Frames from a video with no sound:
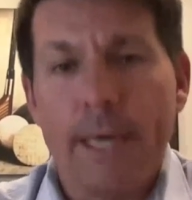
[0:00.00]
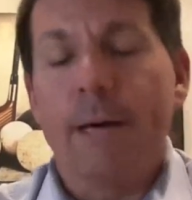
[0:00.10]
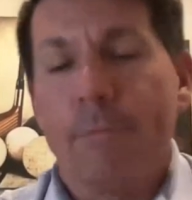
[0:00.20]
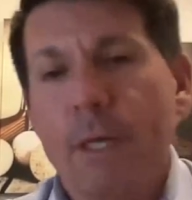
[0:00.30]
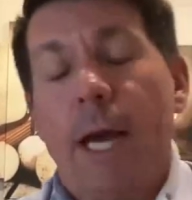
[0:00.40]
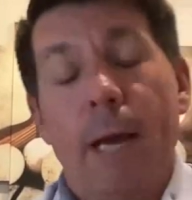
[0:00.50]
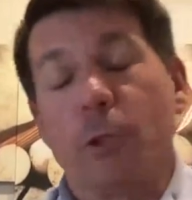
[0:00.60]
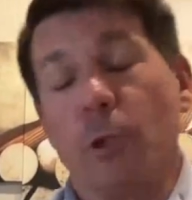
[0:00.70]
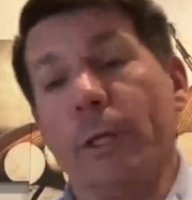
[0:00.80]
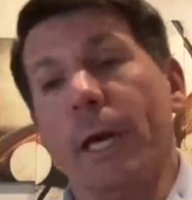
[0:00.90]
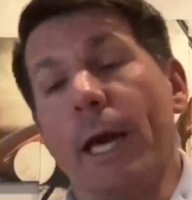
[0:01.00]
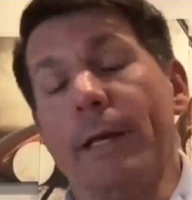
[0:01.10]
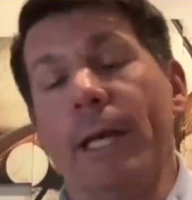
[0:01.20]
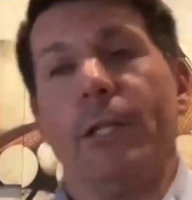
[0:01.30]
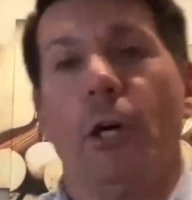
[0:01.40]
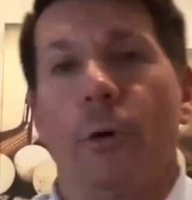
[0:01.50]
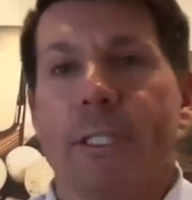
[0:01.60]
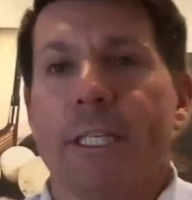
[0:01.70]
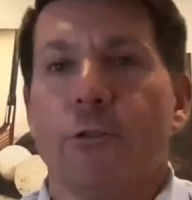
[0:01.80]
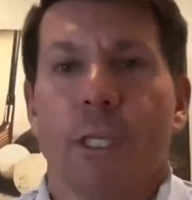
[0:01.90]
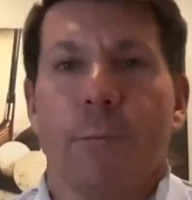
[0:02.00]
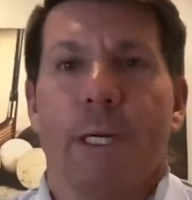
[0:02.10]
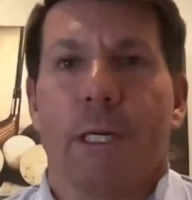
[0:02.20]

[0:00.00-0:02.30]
Yeah, absolutely. And it's interesting